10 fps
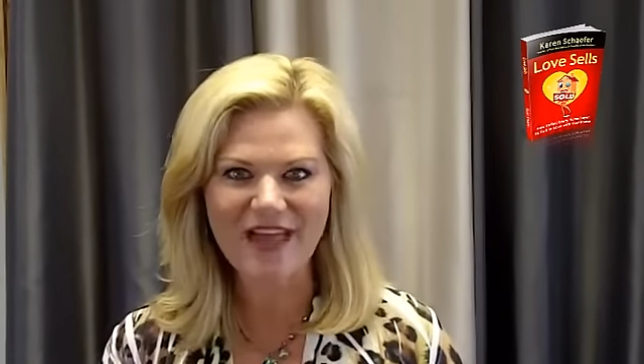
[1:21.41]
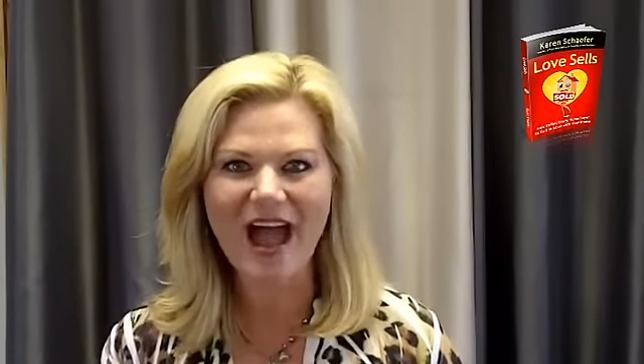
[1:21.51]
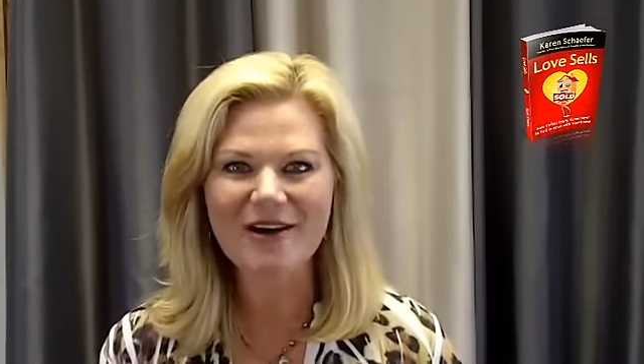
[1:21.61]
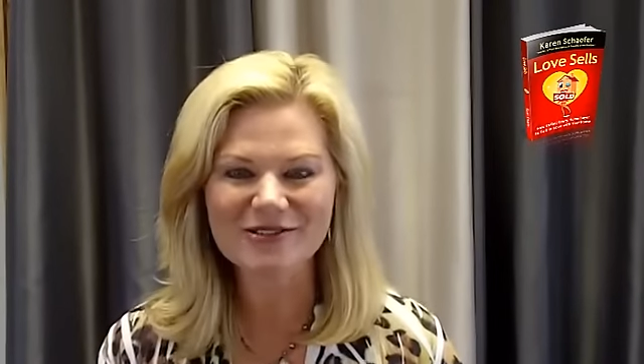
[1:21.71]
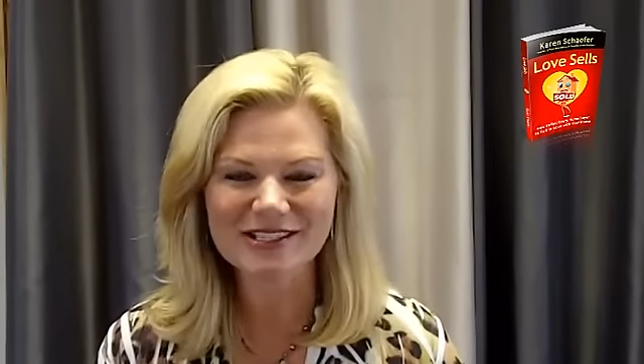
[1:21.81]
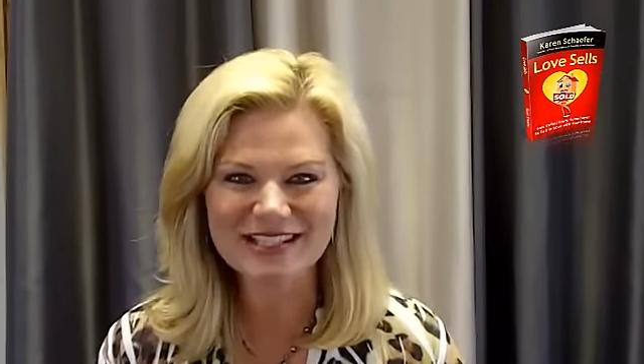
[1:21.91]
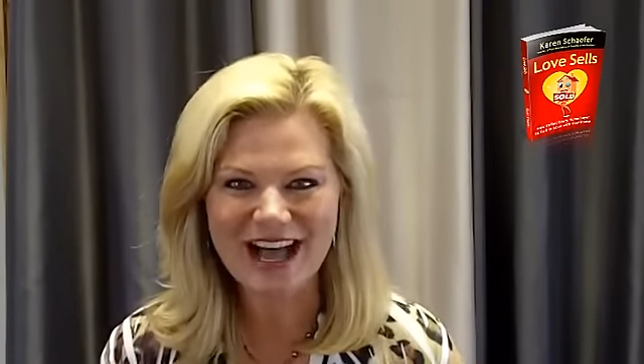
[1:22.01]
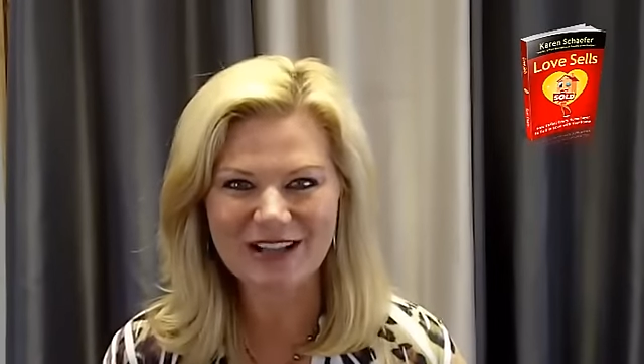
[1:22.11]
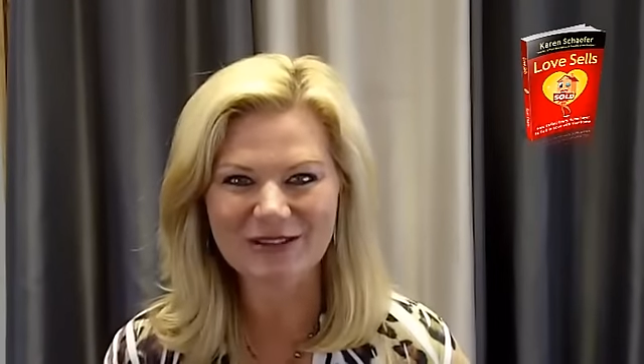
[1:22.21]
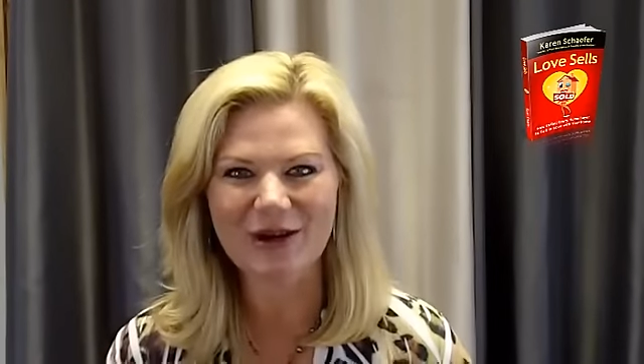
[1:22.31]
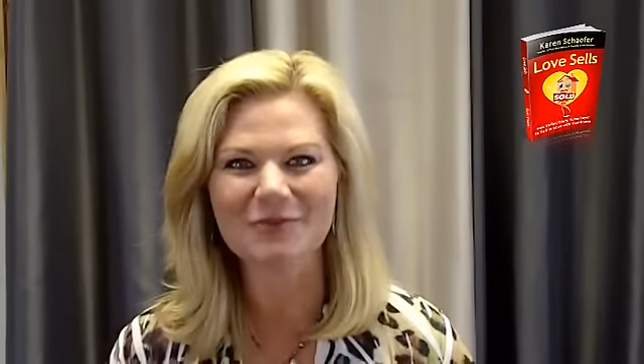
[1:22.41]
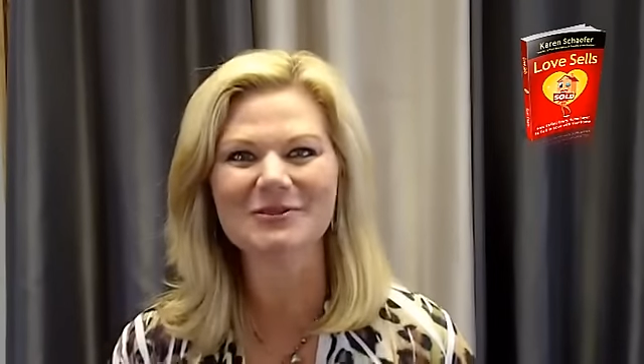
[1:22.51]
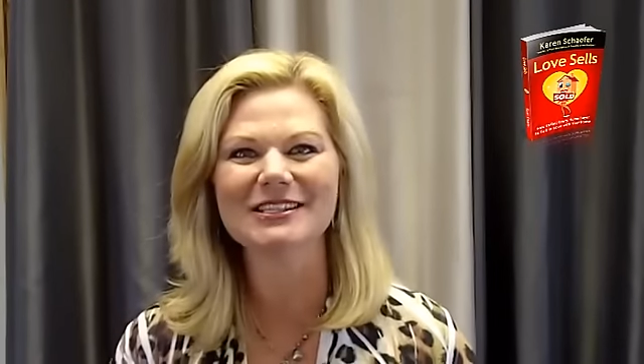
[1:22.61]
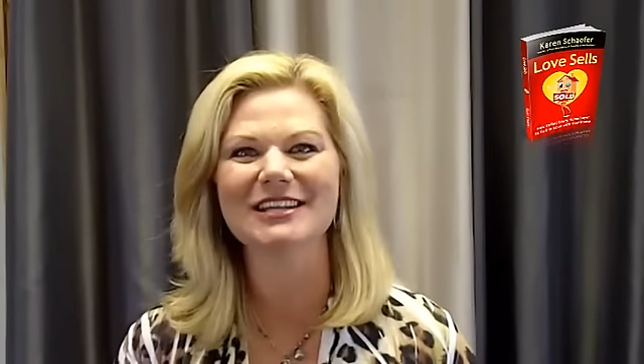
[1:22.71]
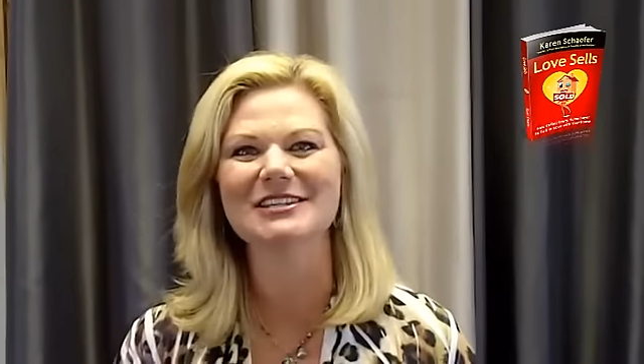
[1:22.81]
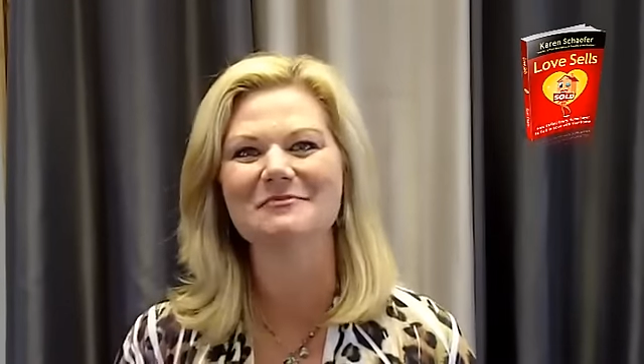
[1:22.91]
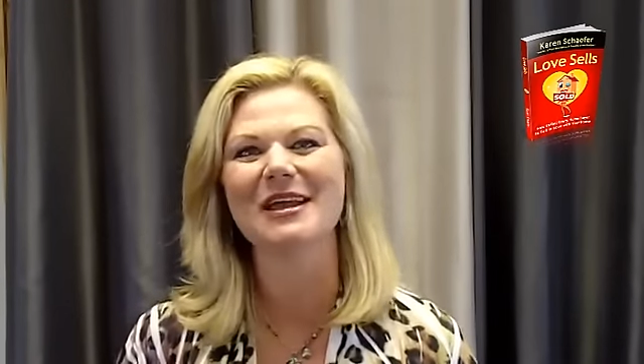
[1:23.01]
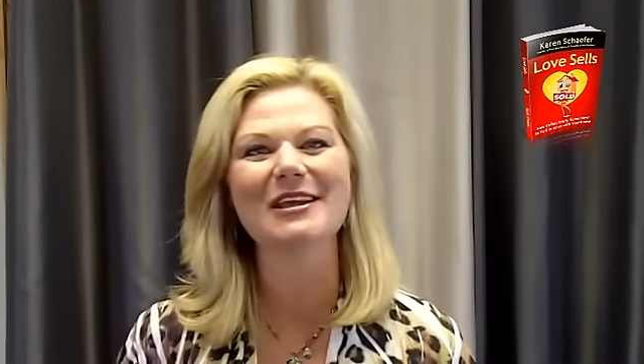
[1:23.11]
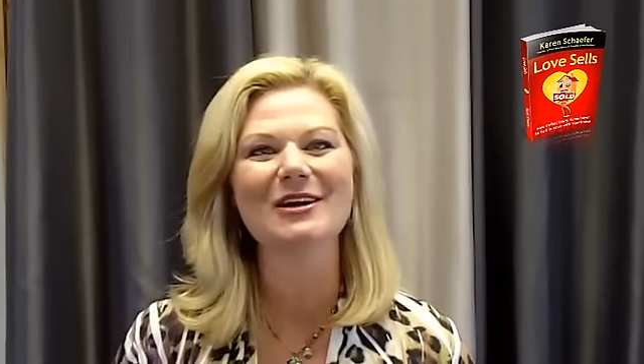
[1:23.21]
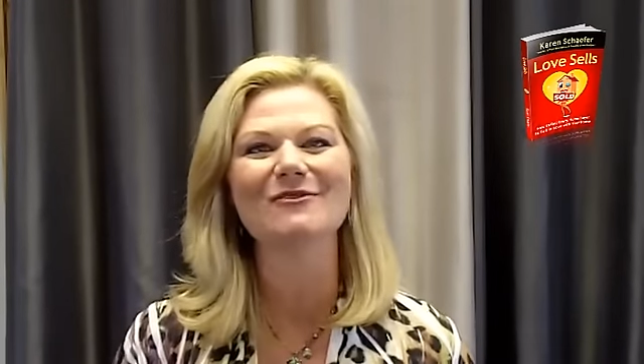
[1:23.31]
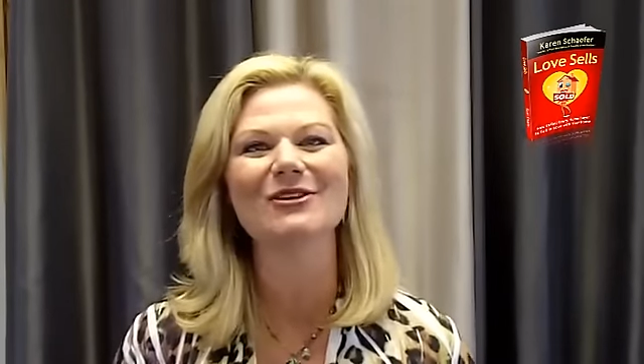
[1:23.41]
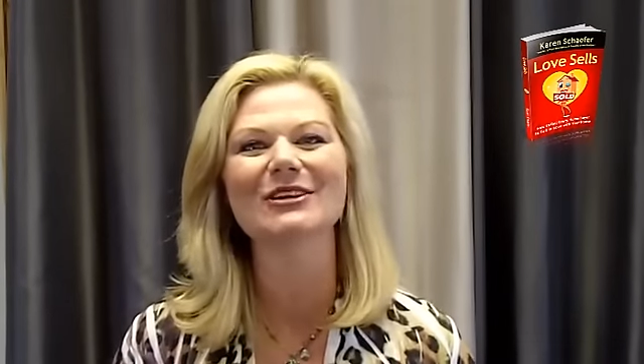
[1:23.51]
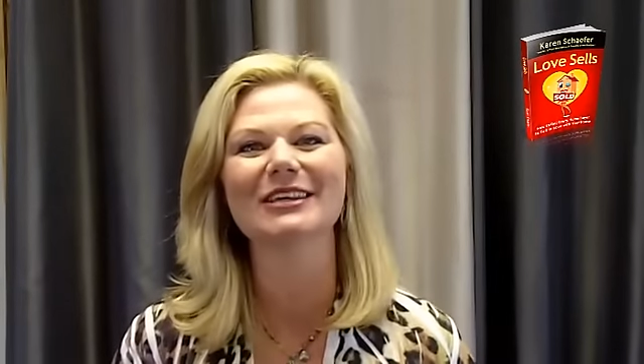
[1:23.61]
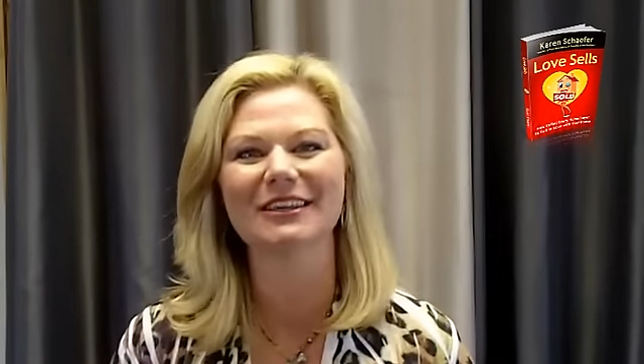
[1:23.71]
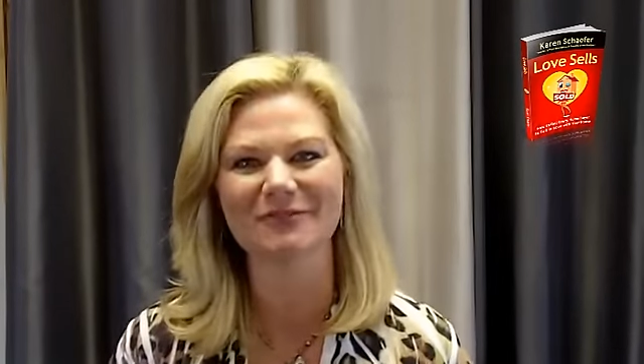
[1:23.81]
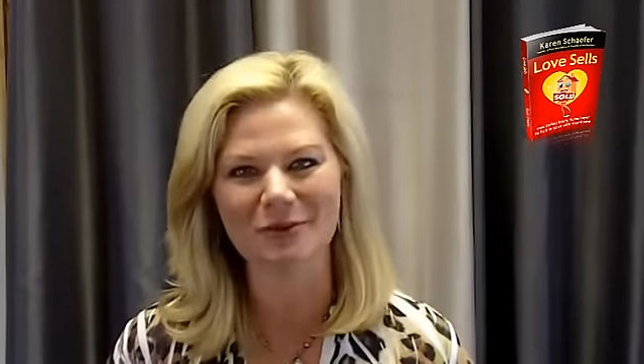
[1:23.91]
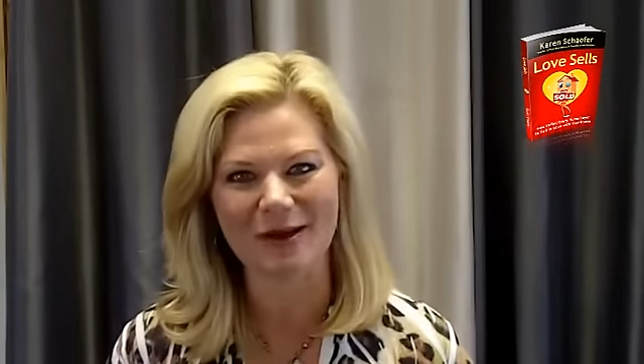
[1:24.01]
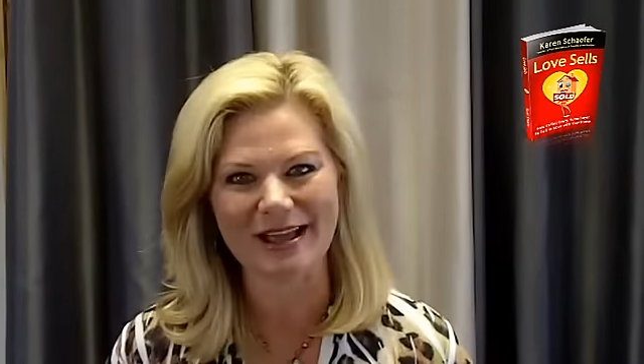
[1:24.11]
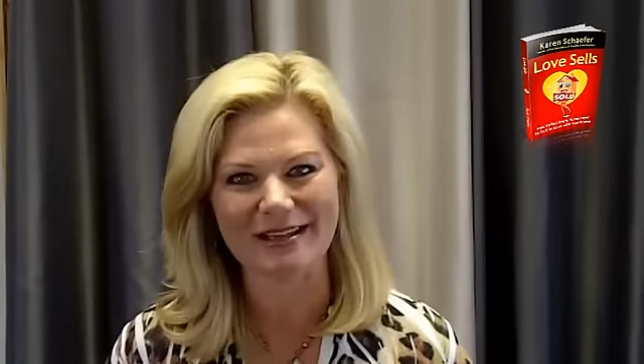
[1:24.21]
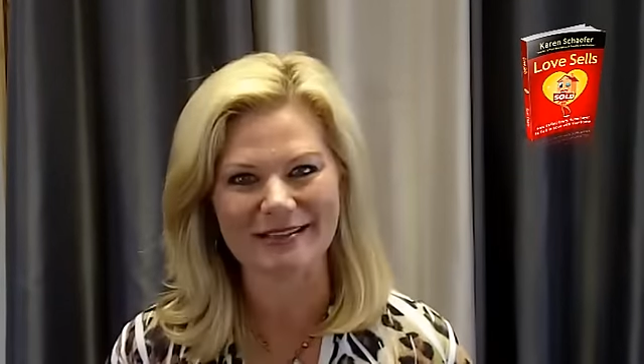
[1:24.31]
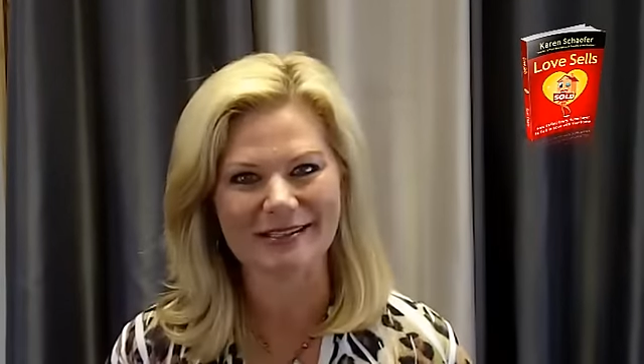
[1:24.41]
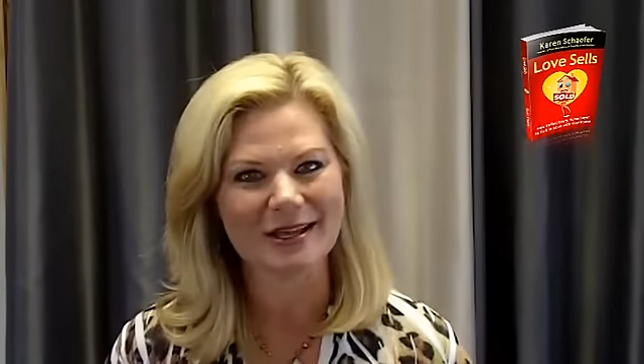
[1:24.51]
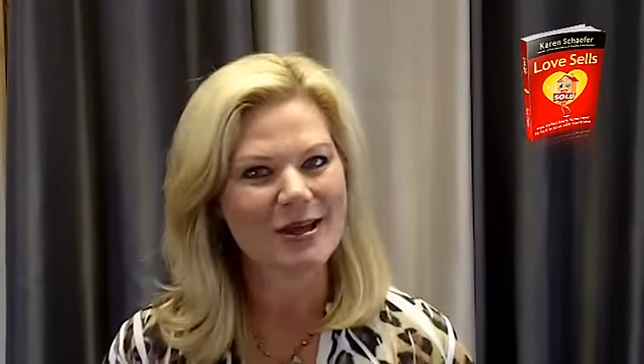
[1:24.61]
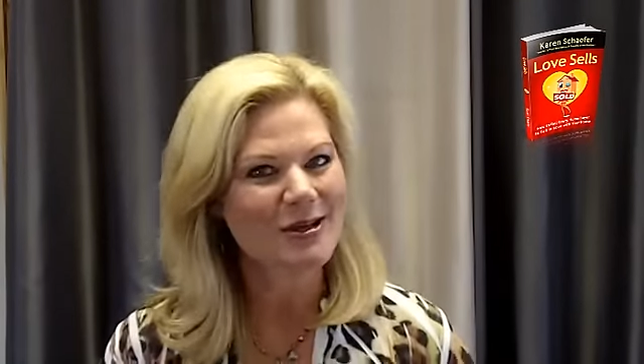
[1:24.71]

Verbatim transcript: thousand dollar home staging makeover giveaways.